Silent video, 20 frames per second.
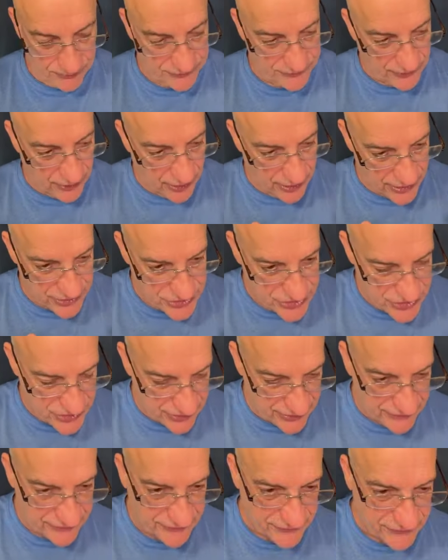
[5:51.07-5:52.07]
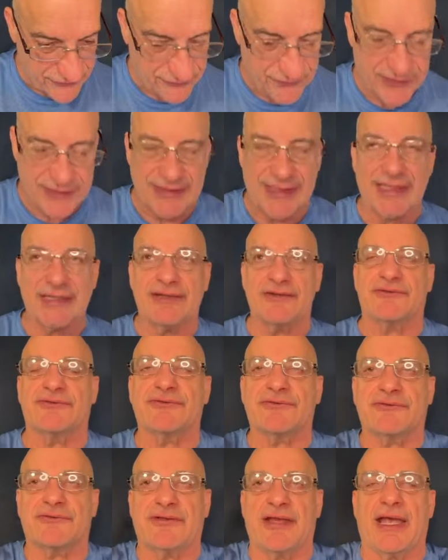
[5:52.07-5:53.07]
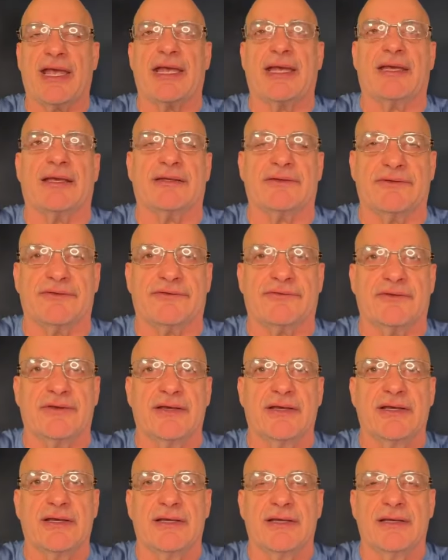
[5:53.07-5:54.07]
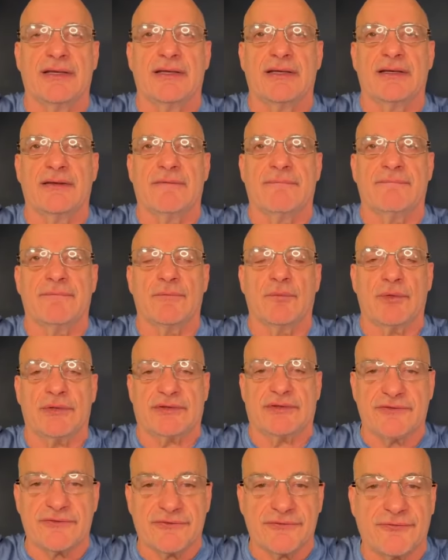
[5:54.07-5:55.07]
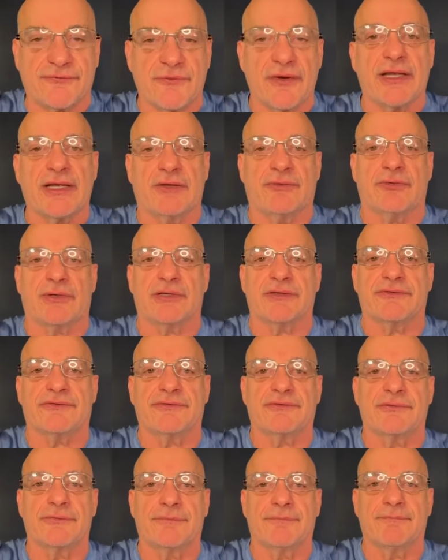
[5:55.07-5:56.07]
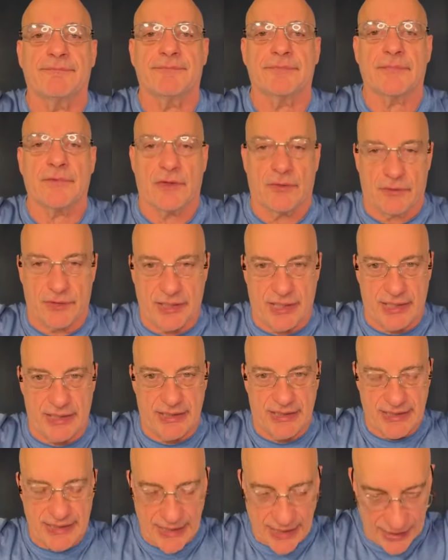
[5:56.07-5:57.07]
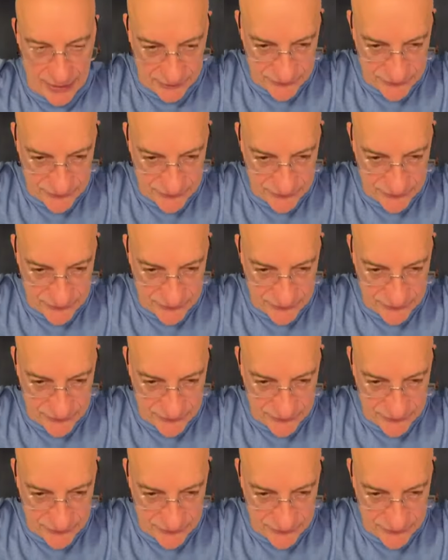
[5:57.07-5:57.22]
it was on Jesus' feet, and he stands with this fragrance, okay? He